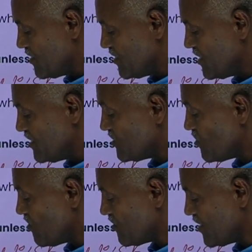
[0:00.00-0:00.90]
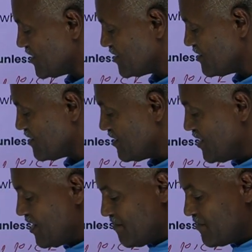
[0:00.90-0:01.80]
This is wrong, yes.
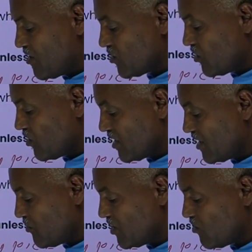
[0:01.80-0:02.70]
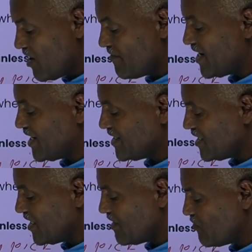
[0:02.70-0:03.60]
Because already we do have unless
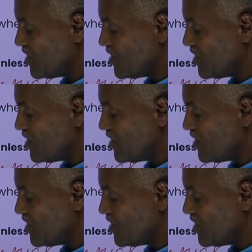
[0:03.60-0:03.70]
here, we